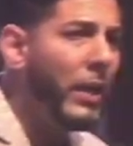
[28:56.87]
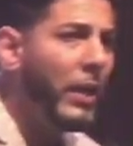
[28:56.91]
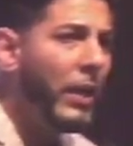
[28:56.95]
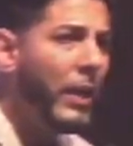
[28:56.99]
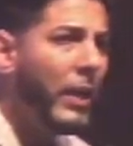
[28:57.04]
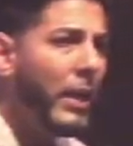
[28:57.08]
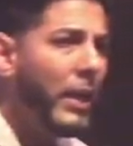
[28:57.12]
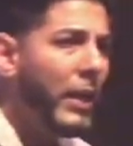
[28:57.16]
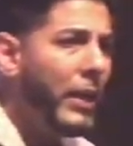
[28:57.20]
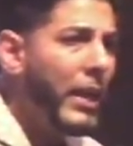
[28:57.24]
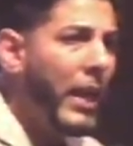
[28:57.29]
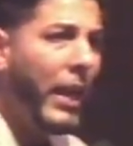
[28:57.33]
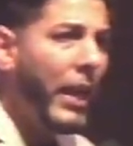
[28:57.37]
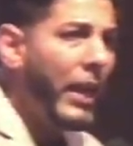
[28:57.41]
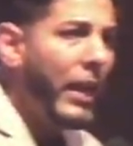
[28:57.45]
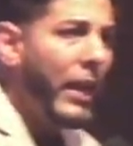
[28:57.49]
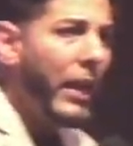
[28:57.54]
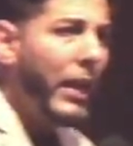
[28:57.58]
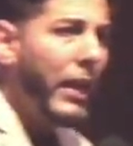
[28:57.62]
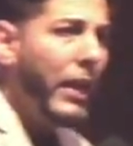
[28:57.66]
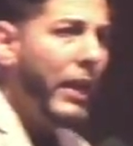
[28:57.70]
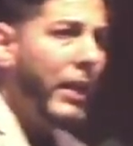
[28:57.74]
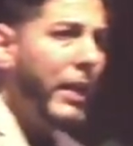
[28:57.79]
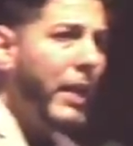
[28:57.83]
that
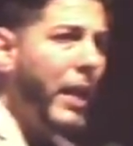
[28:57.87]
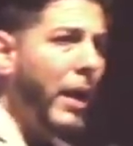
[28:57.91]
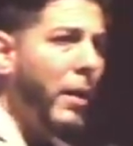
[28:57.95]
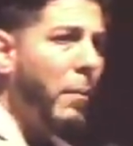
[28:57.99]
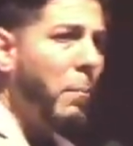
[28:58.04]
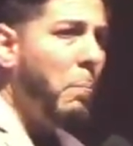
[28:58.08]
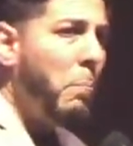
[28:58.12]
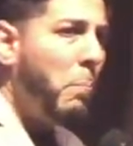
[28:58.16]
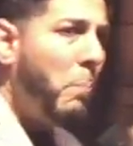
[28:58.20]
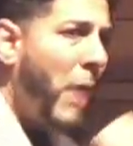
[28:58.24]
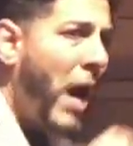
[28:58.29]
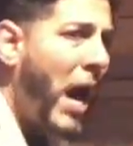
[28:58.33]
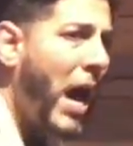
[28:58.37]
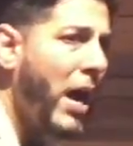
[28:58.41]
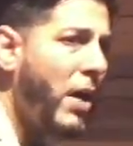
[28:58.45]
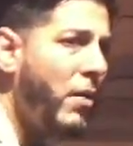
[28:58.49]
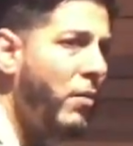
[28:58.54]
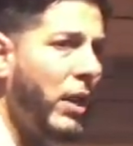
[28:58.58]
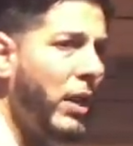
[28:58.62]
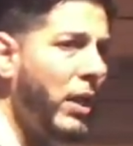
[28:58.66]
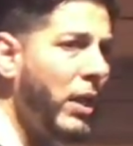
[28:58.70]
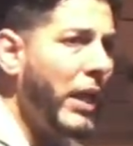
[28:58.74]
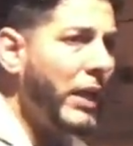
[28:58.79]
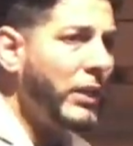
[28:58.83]
that my
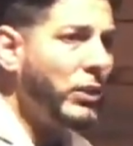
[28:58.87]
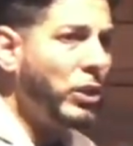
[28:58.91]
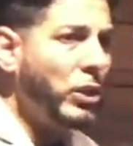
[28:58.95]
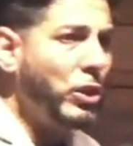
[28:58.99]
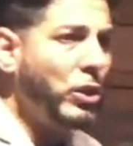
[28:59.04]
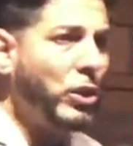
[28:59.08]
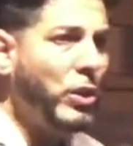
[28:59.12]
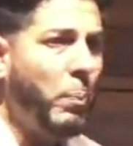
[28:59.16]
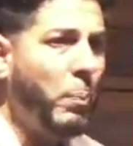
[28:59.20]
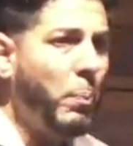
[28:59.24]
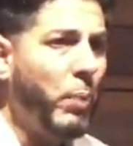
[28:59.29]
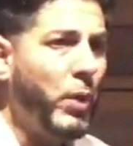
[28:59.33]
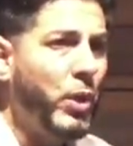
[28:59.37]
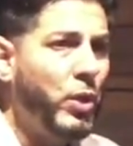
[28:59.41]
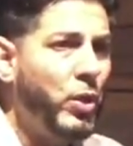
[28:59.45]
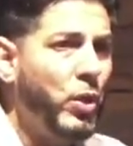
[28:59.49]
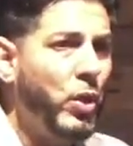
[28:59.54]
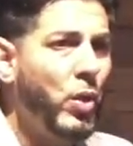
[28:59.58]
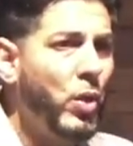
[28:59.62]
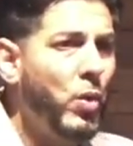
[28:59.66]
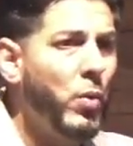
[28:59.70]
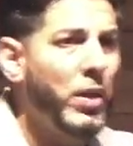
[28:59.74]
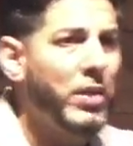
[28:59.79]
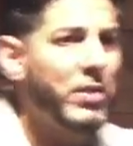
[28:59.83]
relationship with
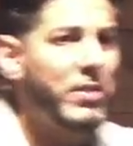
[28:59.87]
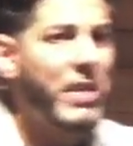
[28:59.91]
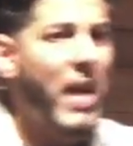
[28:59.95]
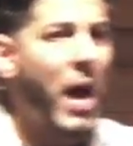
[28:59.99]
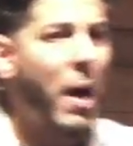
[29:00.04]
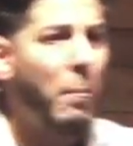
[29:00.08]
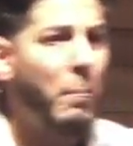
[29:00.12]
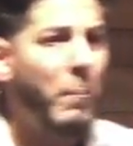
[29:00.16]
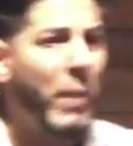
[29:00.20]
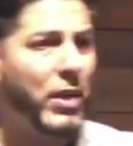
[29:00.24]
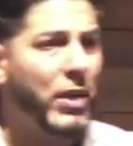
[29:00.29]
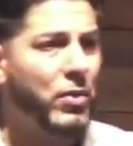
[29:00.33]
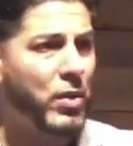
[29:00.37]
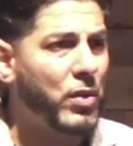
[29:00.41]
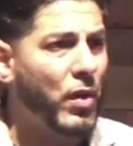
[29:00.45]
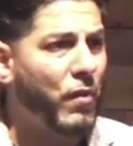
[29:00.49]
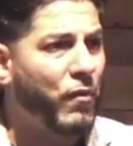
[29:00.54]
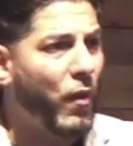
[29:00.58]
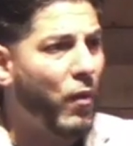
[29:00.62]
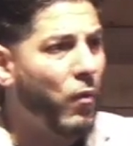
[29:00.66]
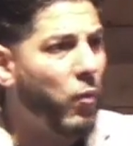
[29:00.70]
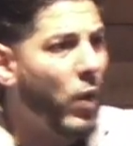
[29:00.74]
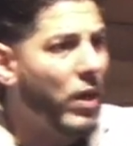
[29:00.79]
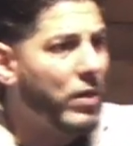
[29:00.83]
you is not based off
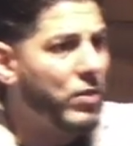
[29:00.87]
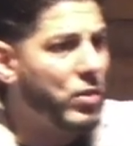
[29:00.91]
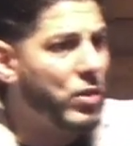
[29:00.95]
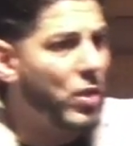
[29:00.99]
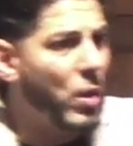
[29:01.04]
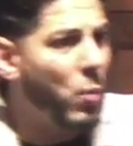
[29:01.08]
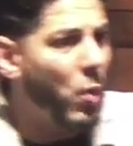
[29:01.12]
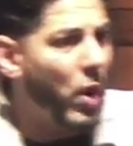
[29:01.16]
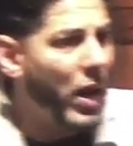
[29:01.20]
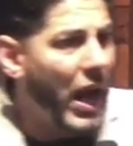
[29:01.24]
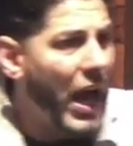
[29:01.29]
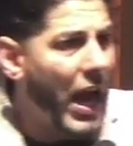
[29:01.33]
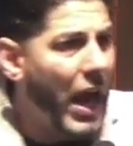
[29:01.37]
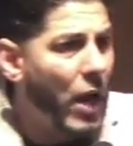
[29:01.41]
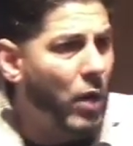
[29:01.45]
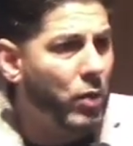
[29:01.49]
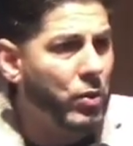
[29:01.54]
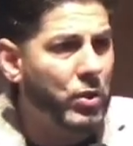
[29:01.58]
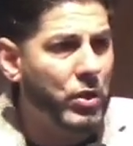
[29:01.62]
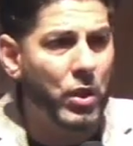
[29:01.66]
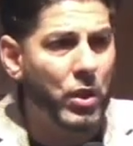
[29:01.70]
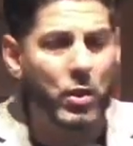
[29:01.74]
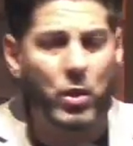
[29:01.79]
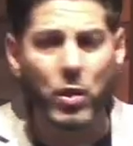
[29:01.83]
what someone else
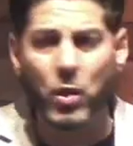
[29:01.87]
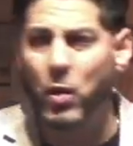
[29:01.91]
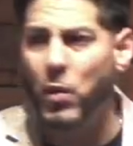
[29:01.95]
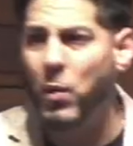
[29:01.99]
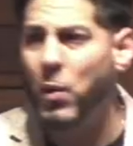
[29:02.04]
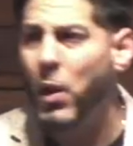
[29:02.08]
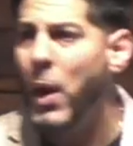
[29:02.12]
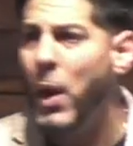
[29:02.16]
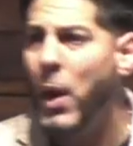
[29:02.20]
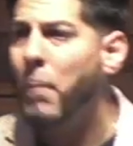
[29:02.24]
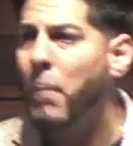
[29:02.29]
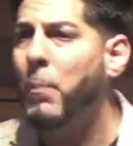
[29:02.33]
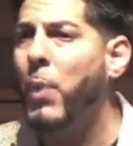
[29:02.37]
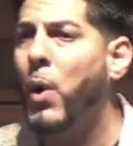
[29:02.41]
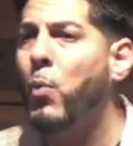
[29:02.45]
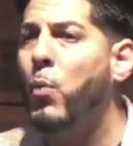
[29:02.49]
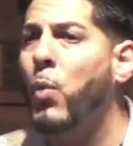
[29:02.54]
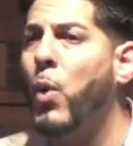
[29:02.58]
can do, but will be